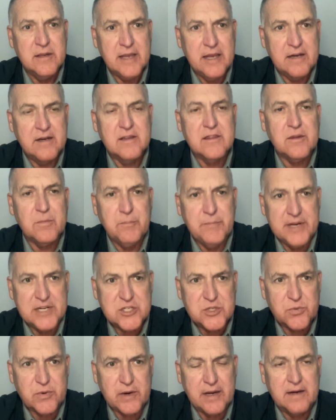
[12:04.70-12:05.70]
Kenneth
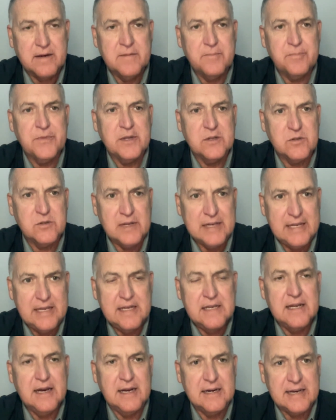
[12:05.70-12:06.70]
Meshwe to
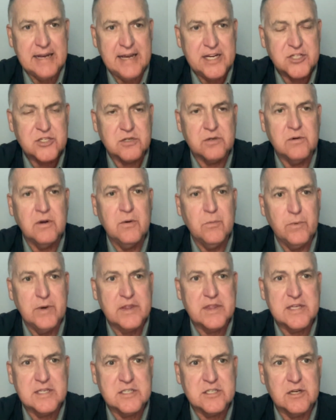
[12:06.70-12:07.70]
lead our nation
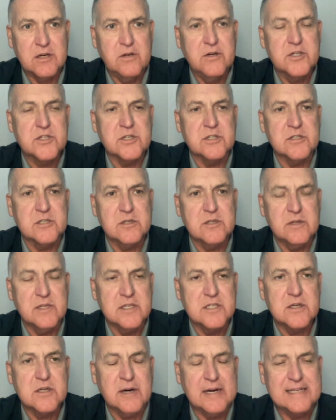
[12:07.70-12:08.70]
with the solutions to
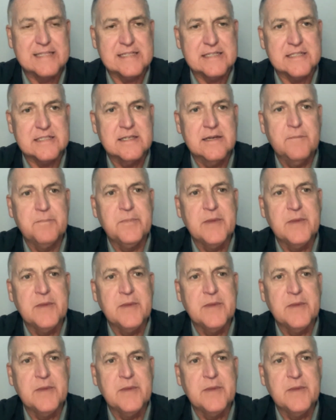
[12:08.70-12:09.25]
this crisis.